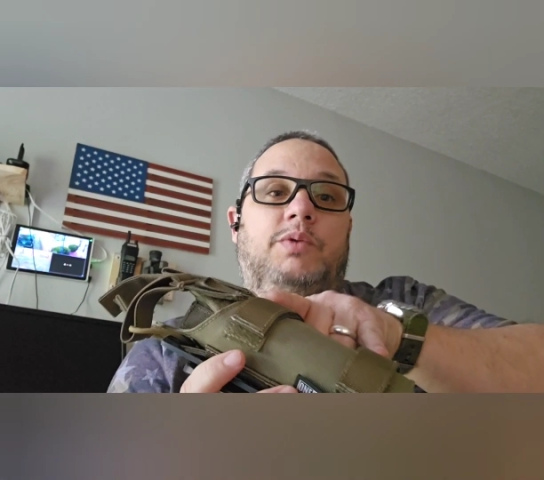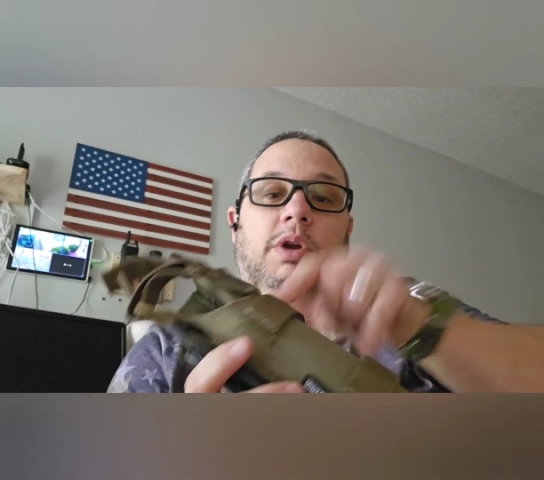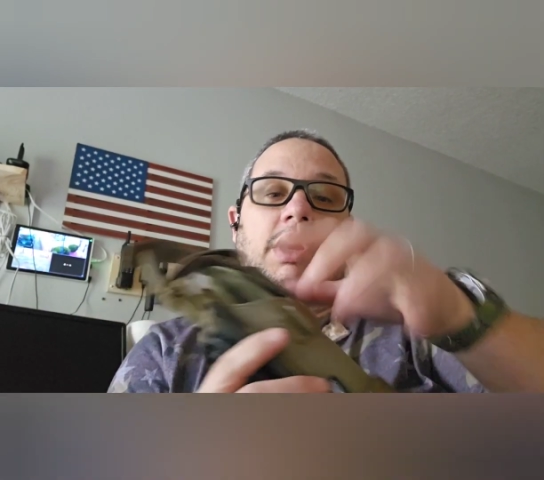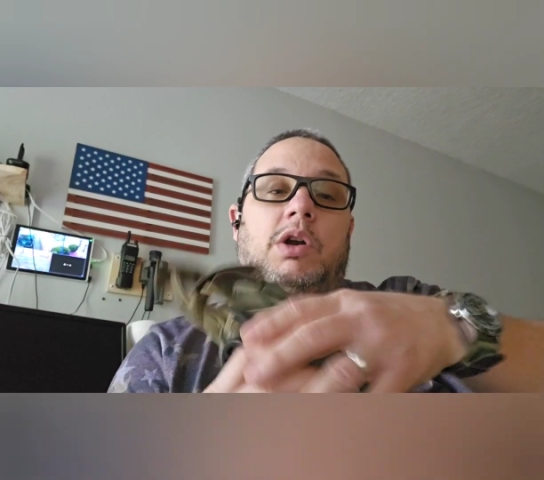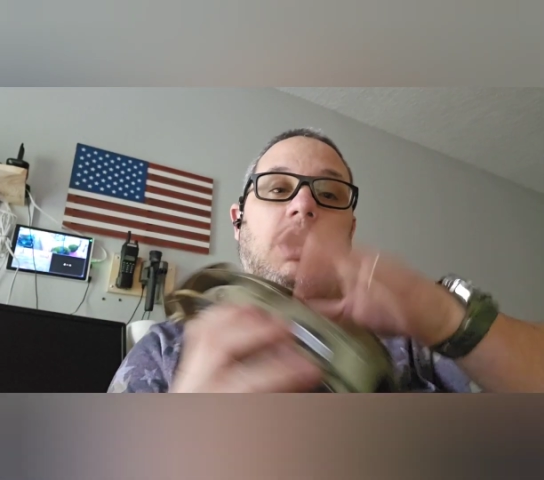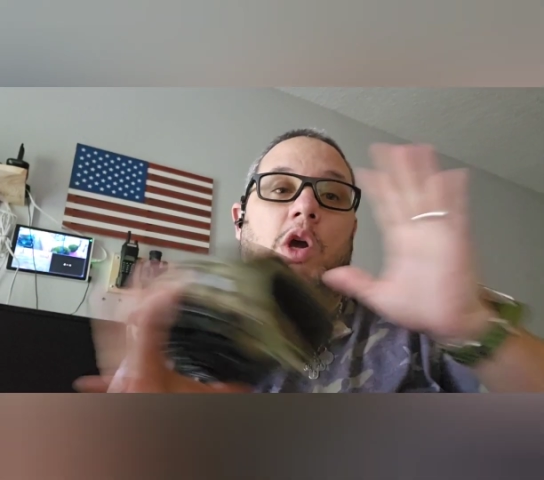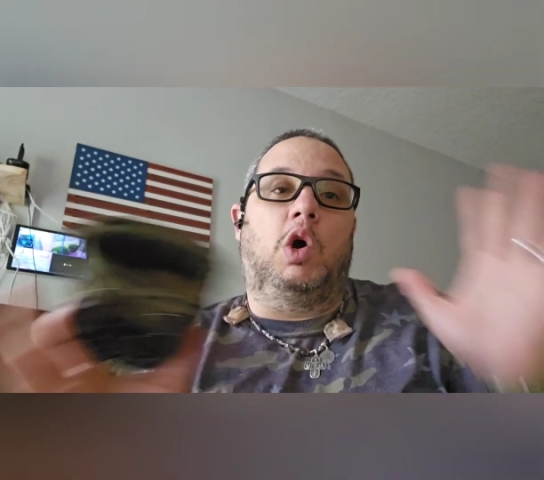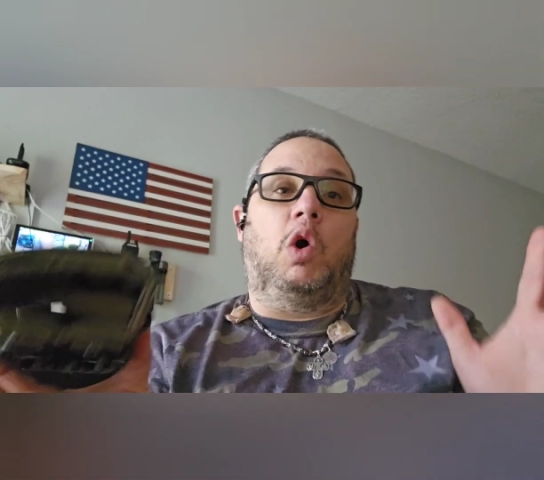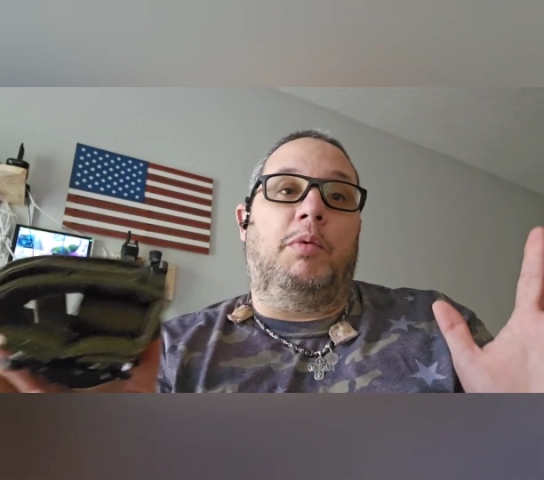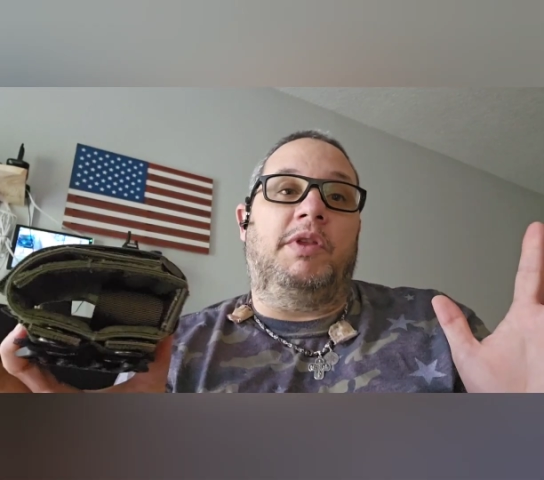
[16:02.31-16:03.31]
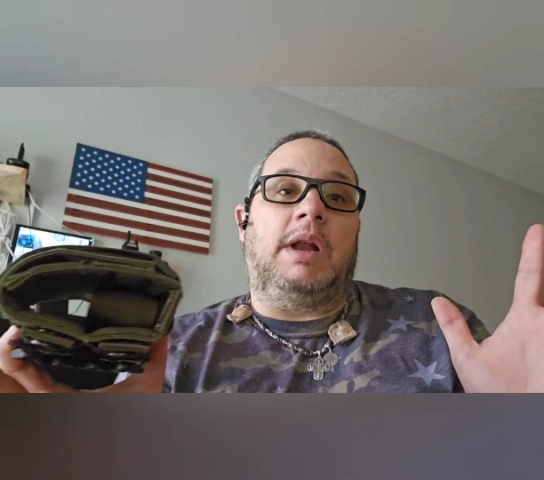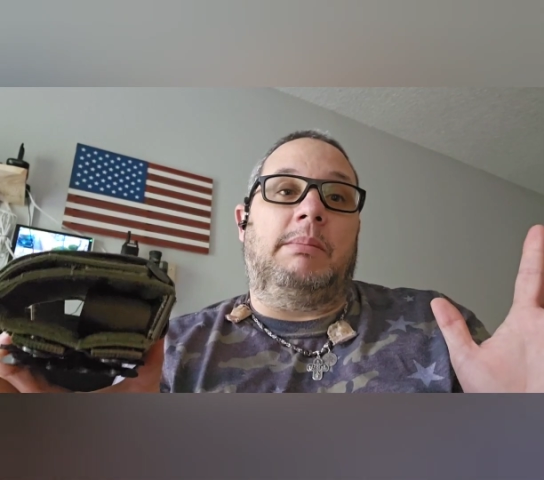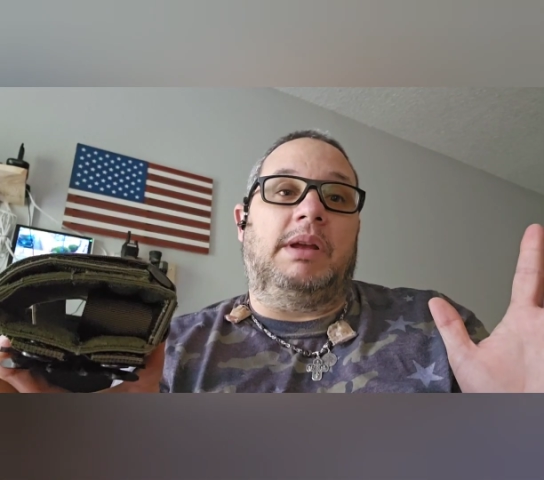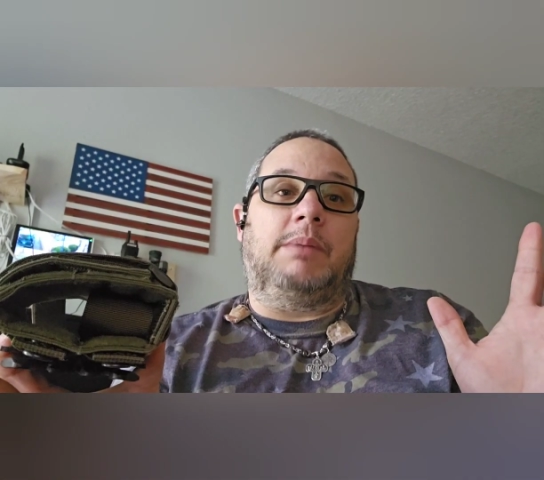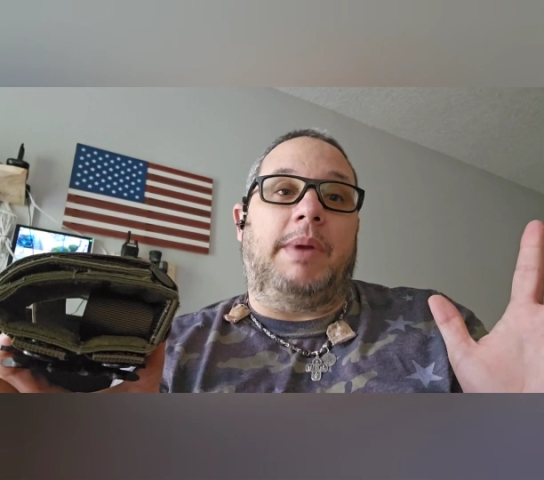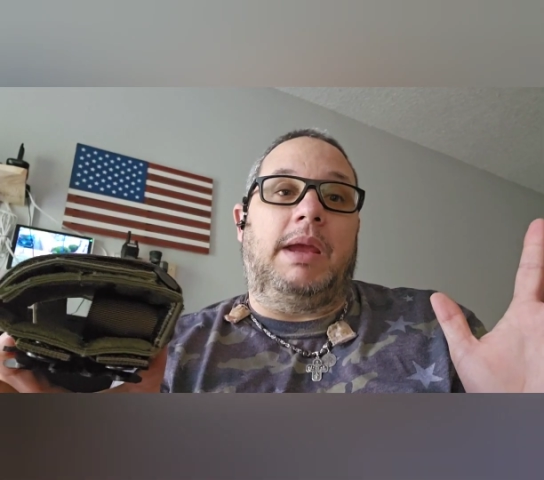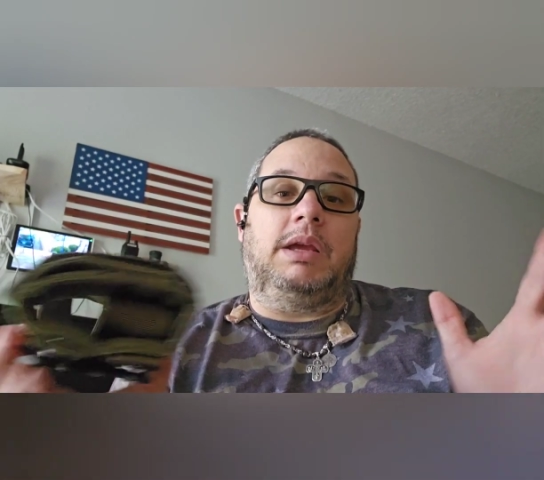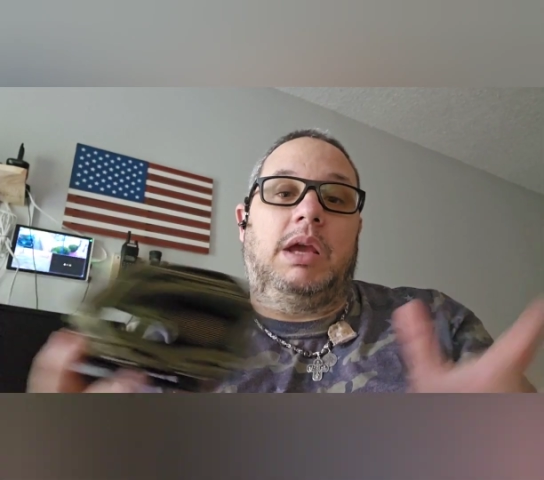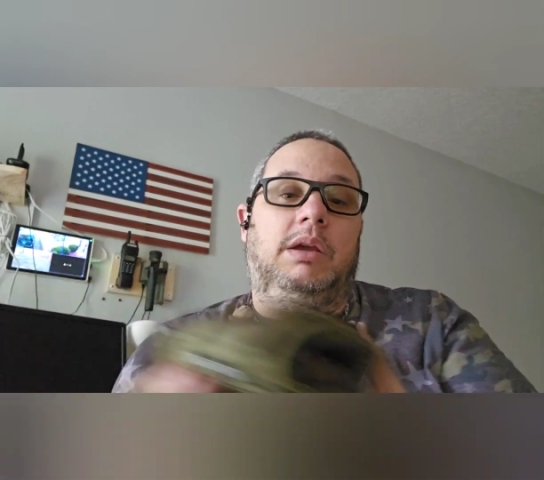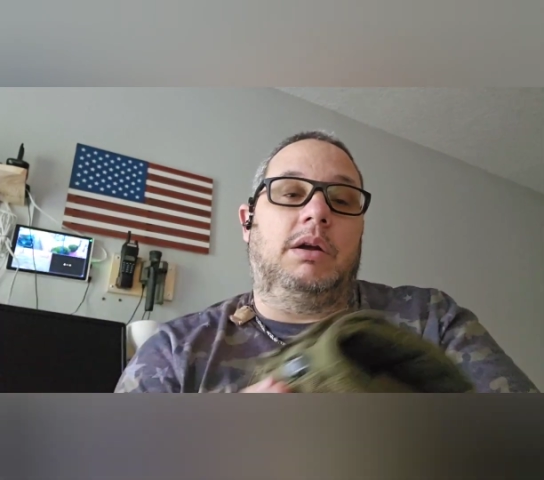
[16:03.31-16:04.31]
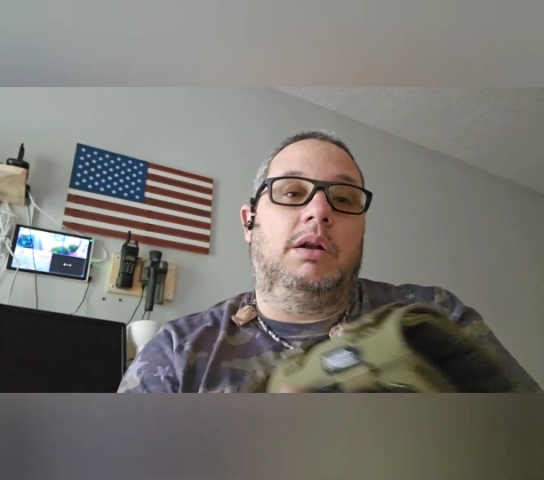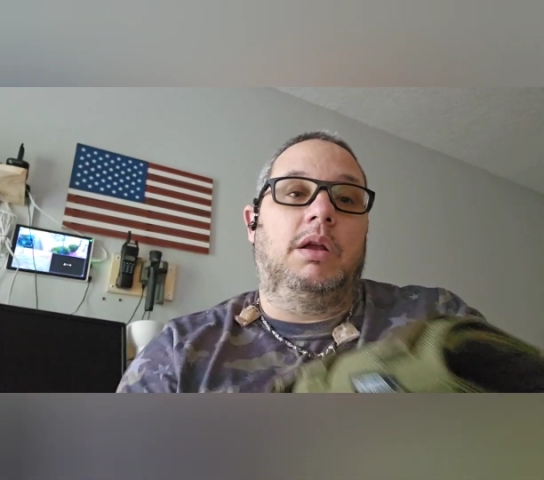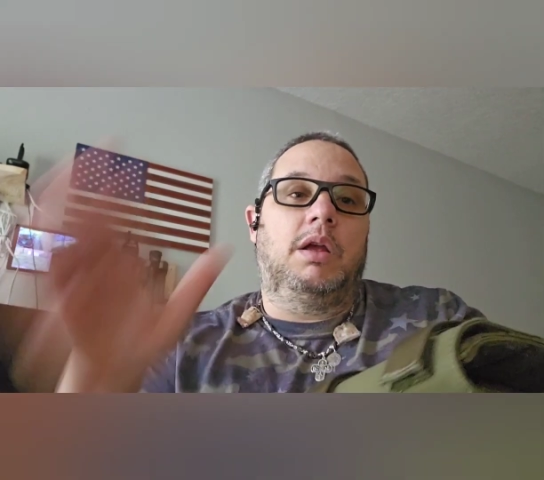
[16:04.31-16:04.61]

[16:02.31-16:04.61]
right here, open it up like a pancake,